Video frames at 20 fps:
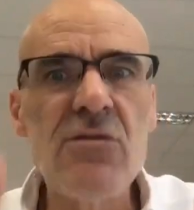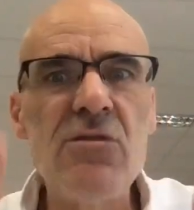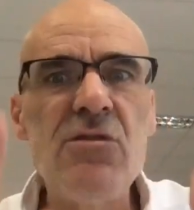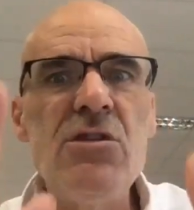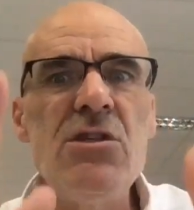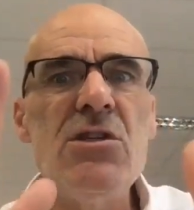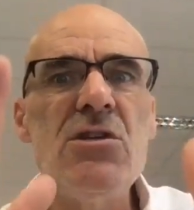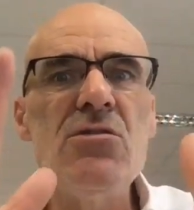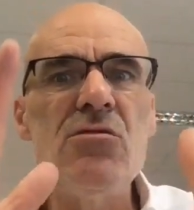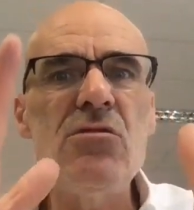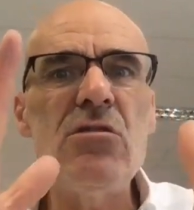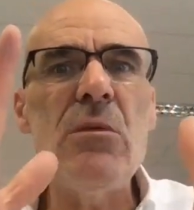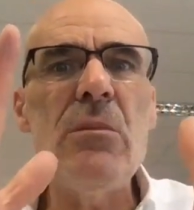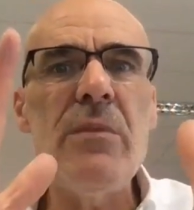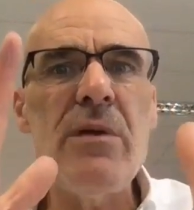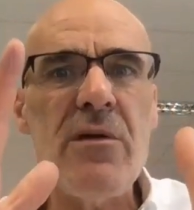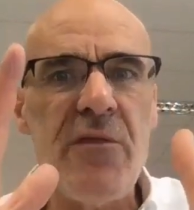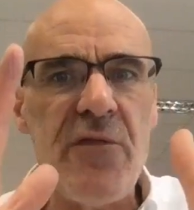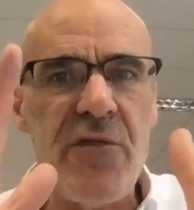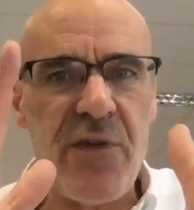due to the
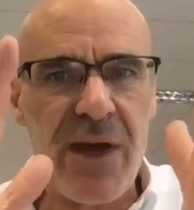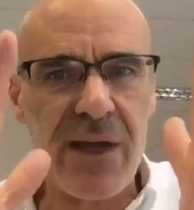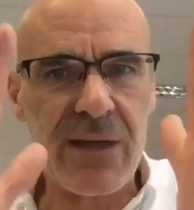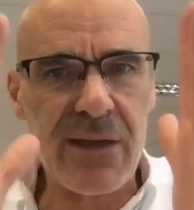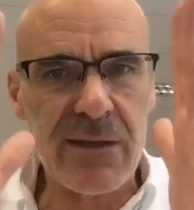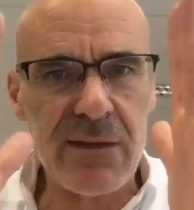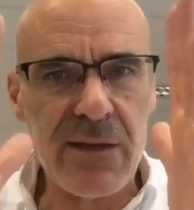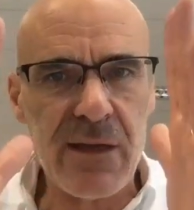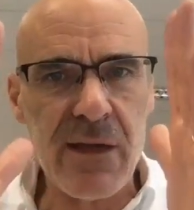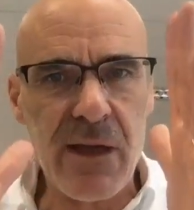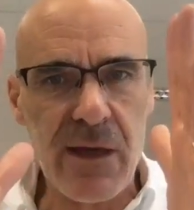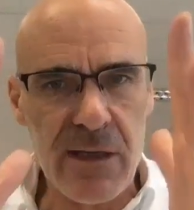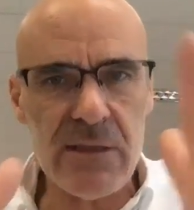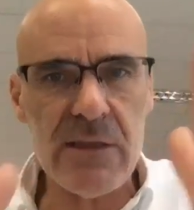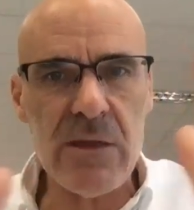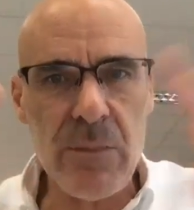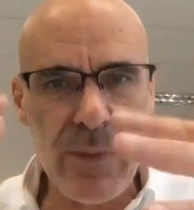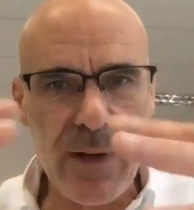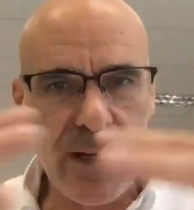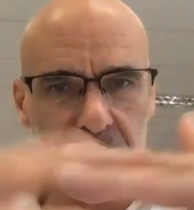mere fact that they are
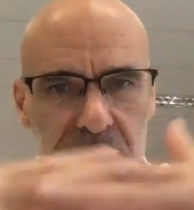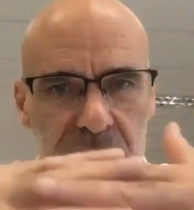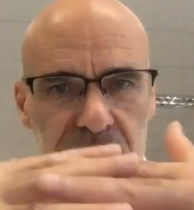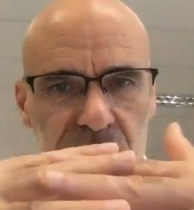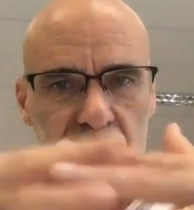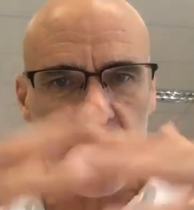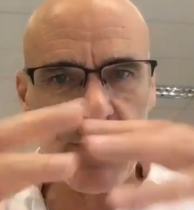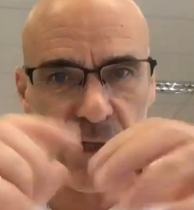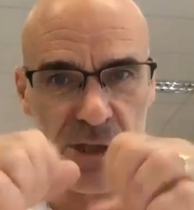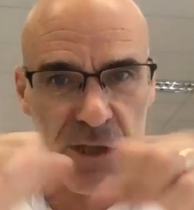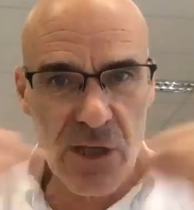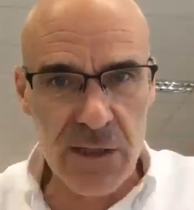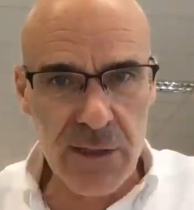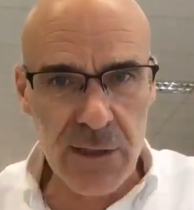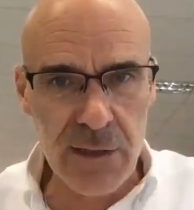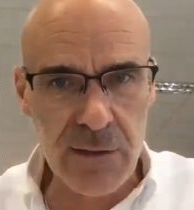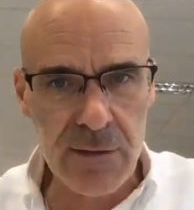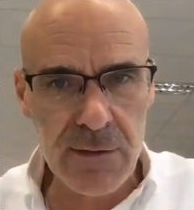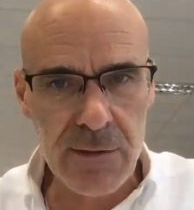independent from each other,